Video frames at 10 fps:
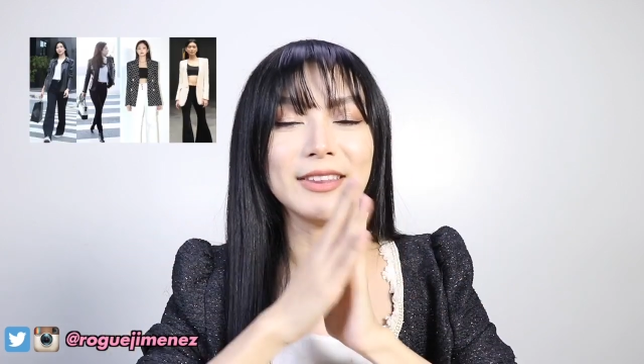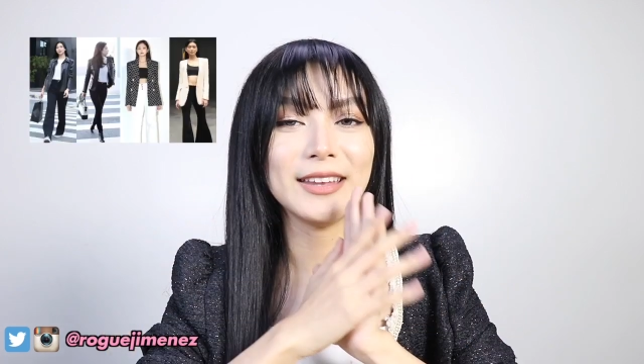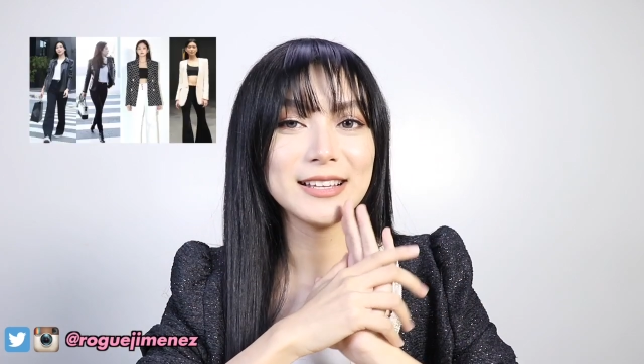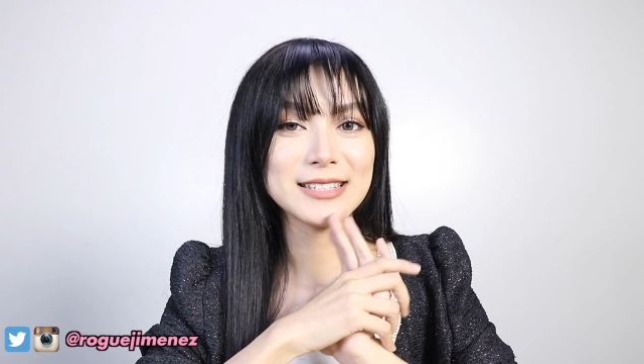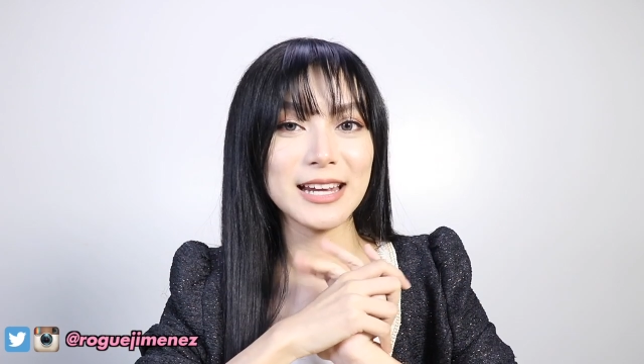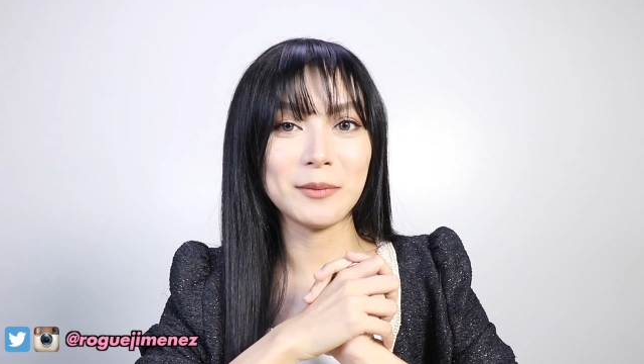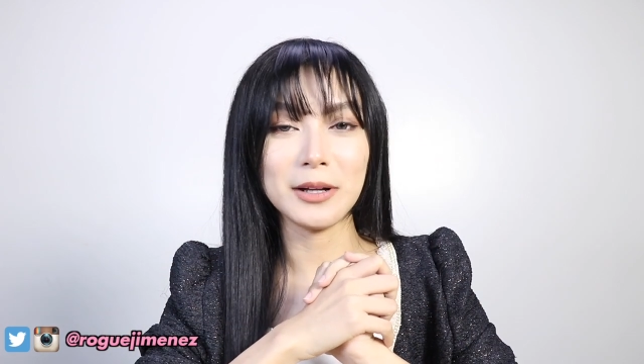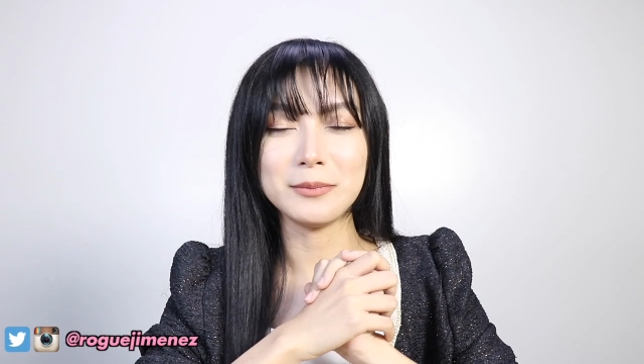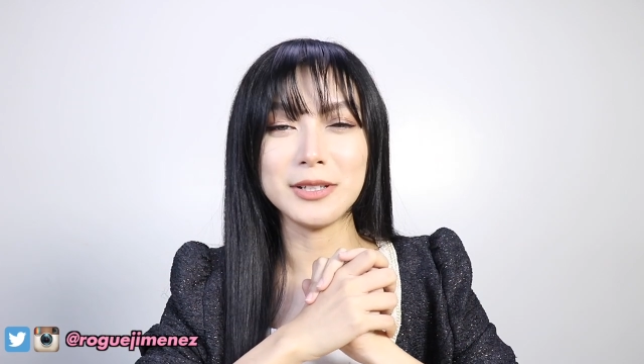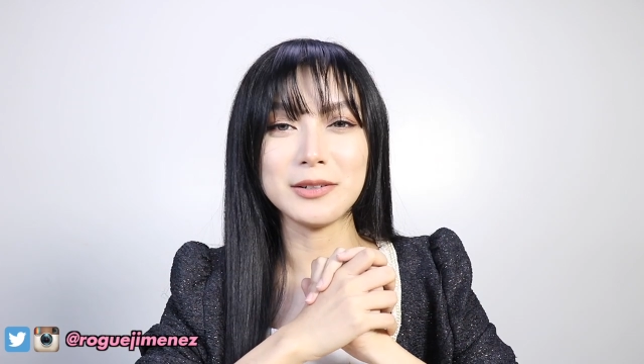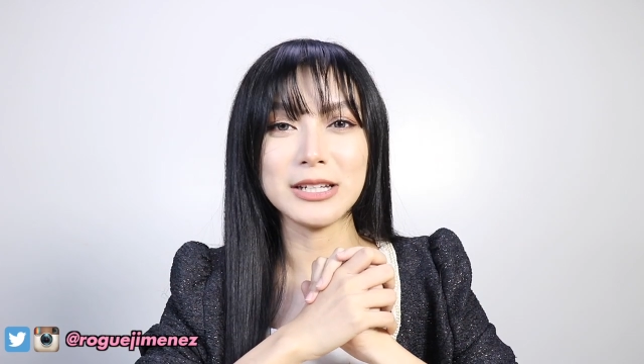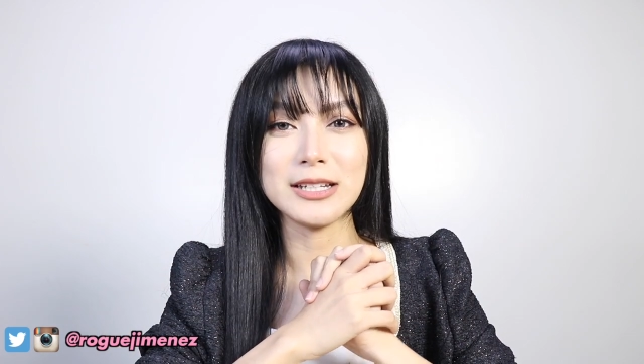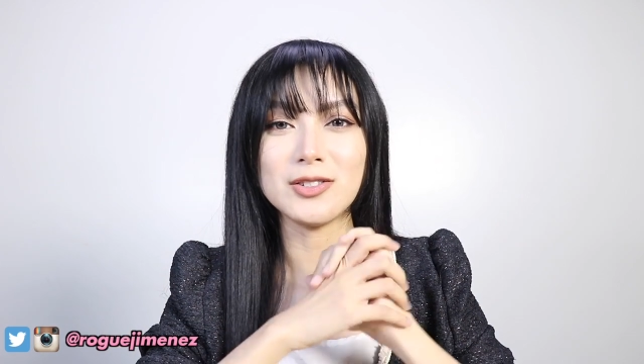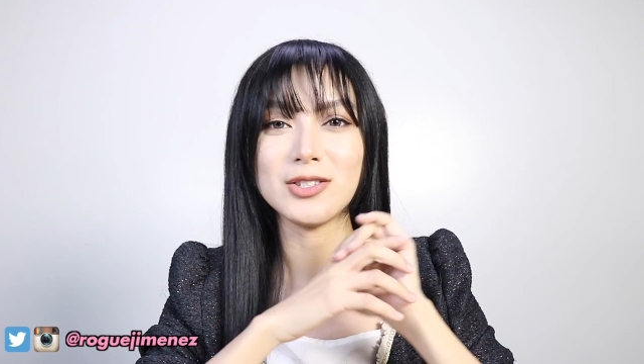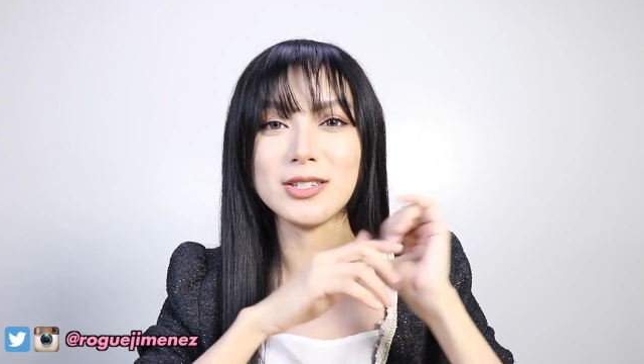Next time I'll be
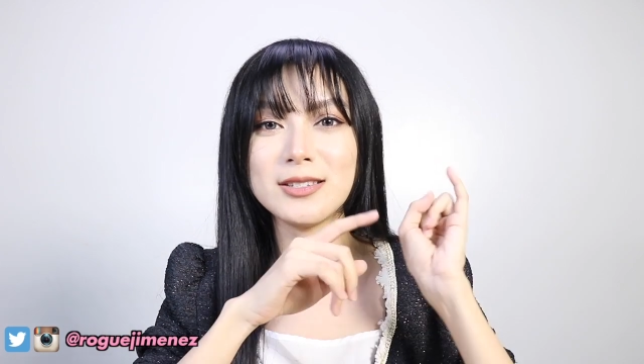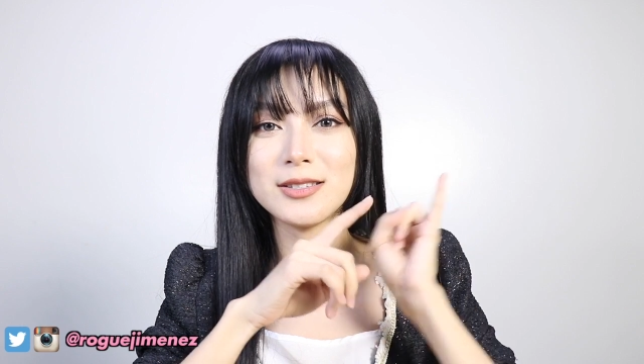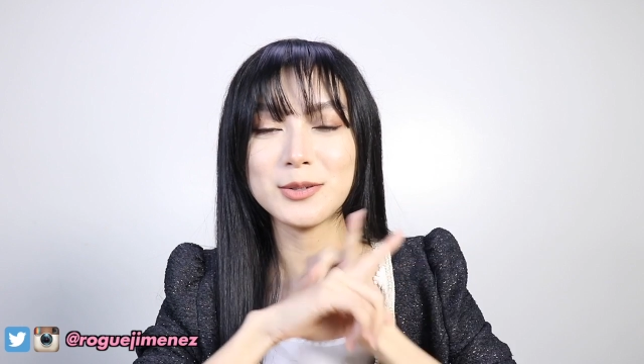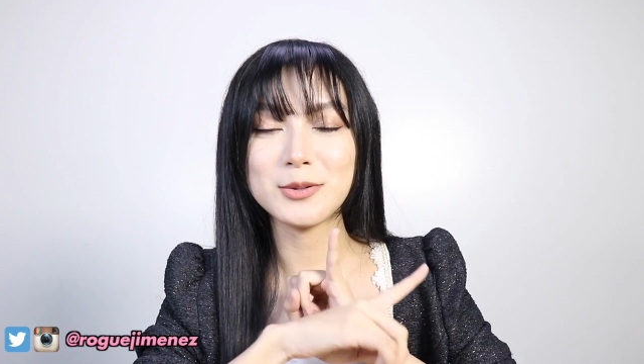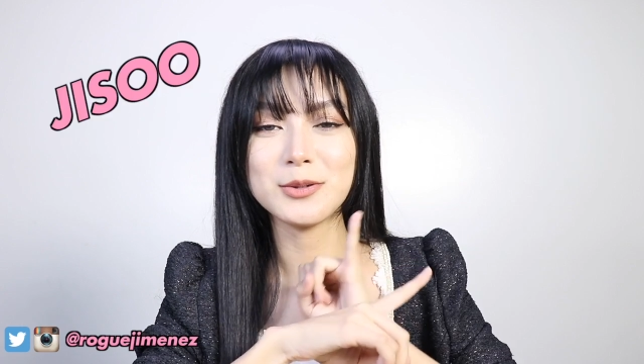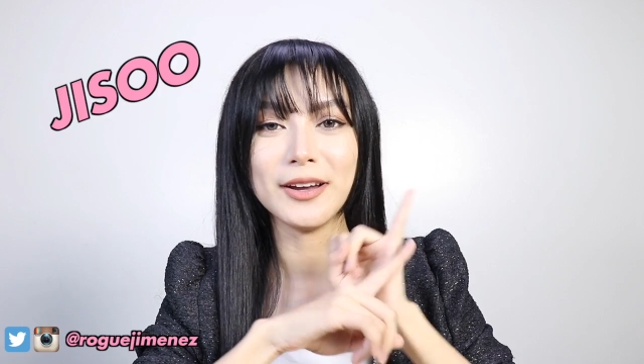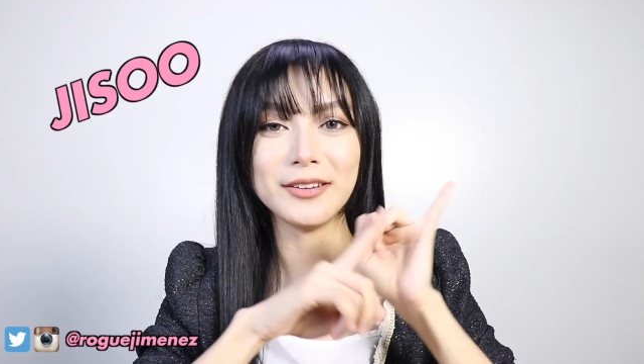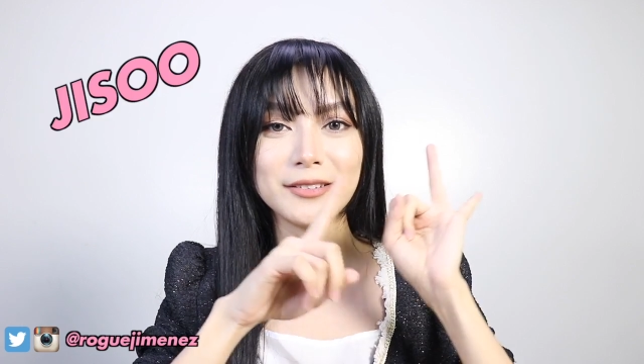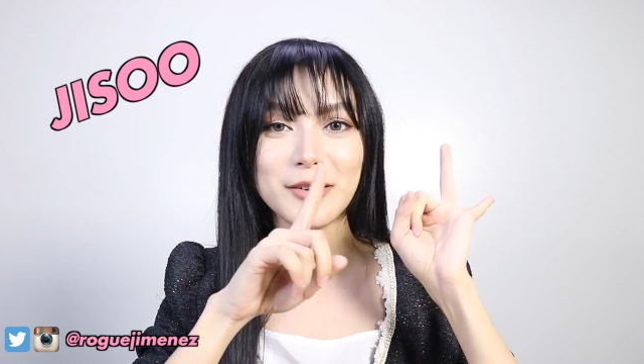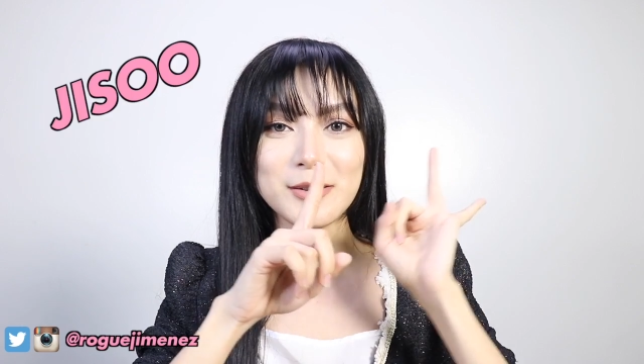doing Jisoo and